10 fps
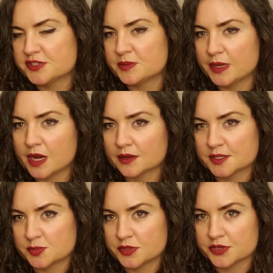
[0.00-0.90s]
to be
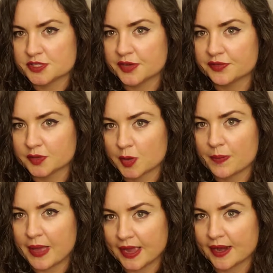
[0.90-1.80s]
honest with yourself and look
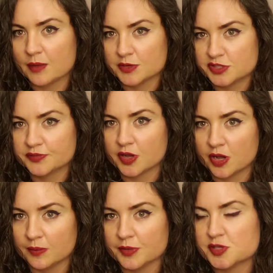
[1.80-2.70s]
back at how much you've
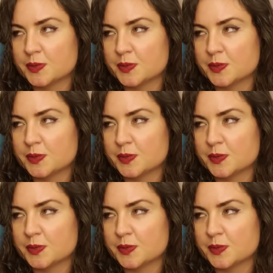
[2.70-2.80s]
accomplished,